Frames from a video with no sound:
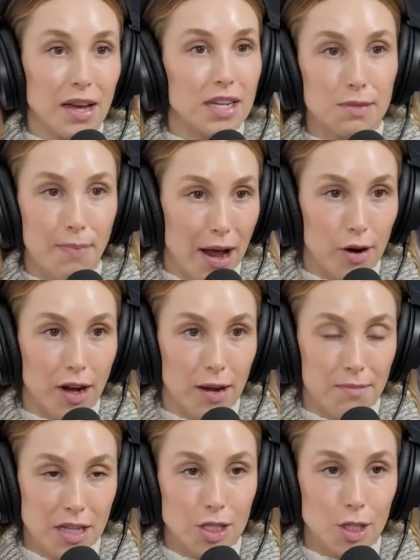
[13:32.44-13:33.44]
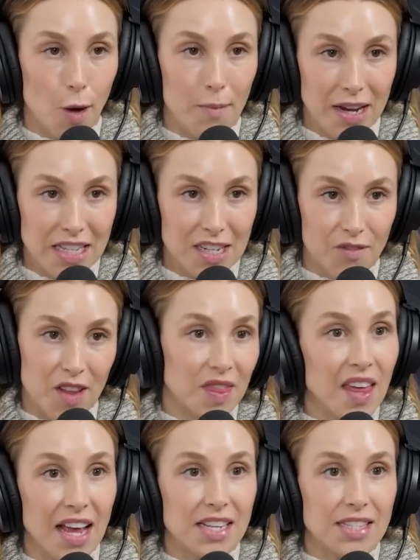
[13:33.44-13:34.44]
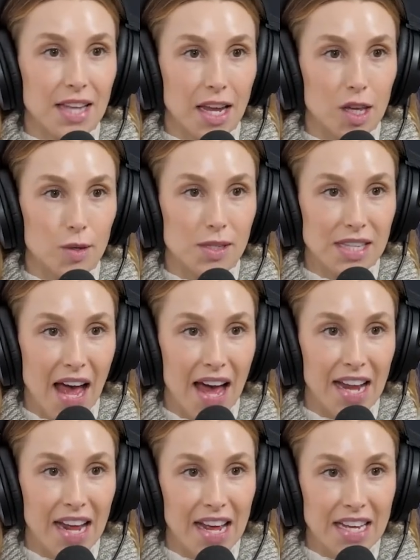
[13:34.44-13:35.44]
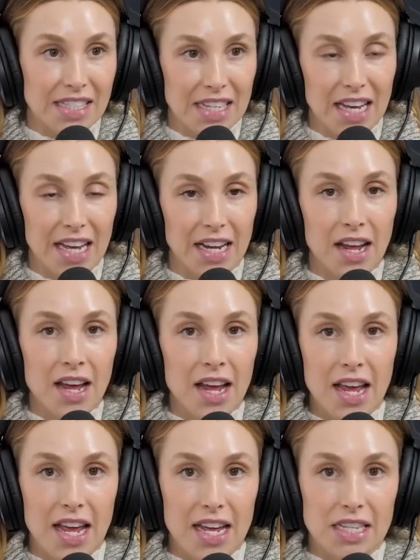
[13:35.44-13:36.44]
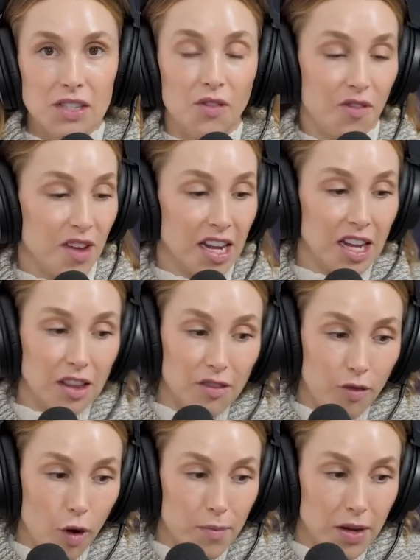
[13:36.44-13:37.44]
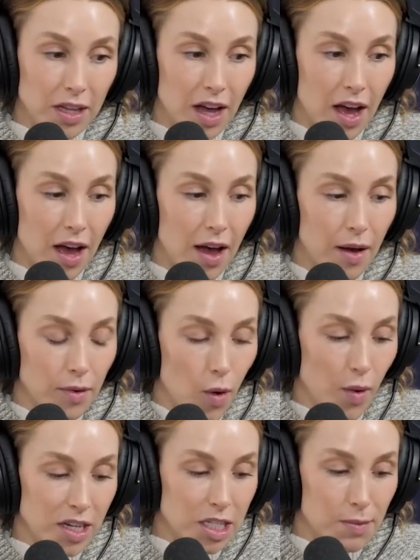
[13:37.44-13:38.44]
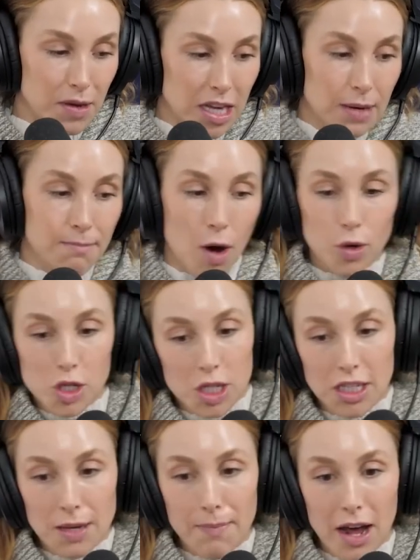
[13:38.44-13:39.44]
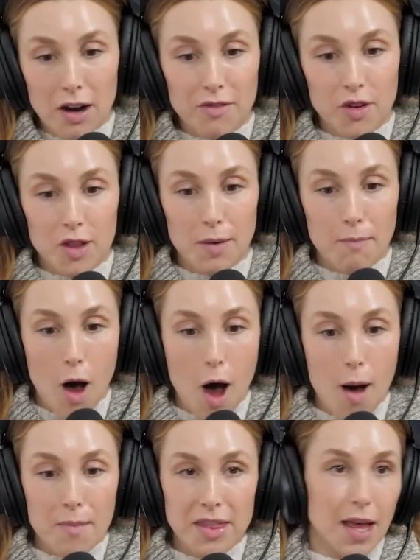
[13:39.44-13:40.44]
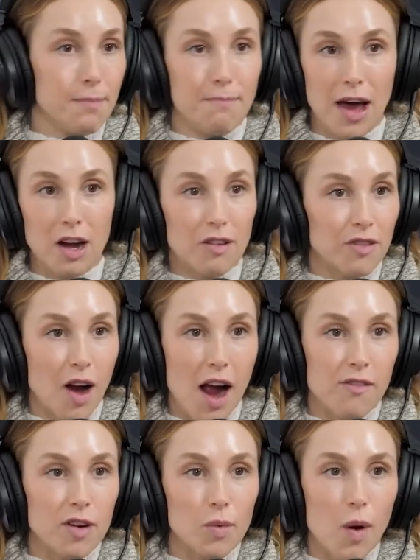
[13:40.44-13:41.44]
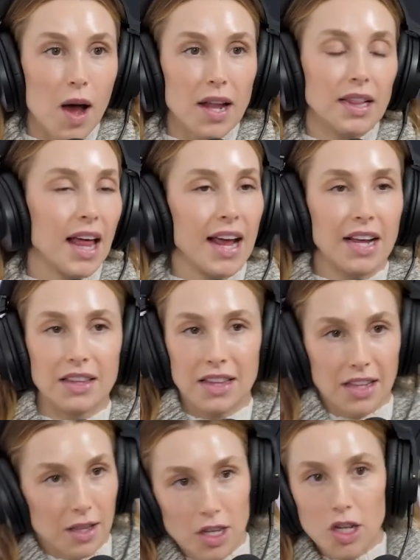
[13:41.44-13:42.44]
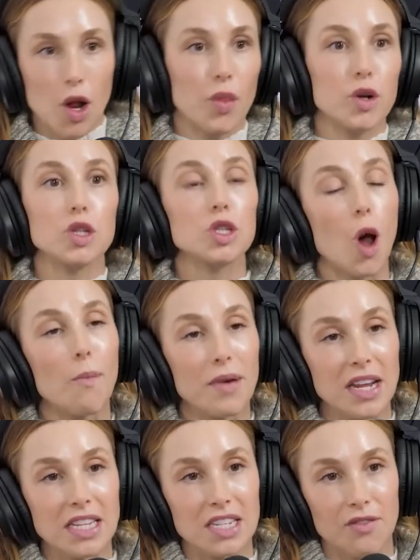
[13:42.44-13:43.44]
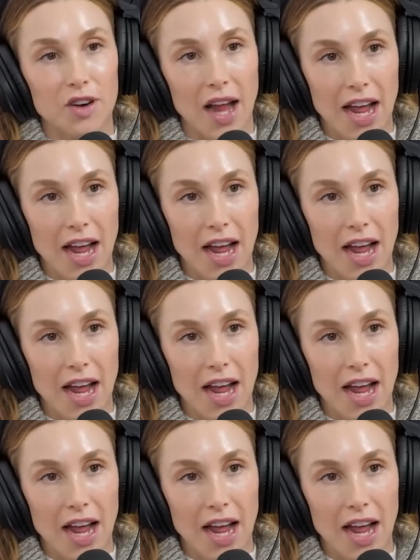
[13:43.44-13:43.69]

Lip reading: because better can mean so many different things. Like you said, is feeding the formula going to be emotionally better for the mom and then better for everyone? There's so many different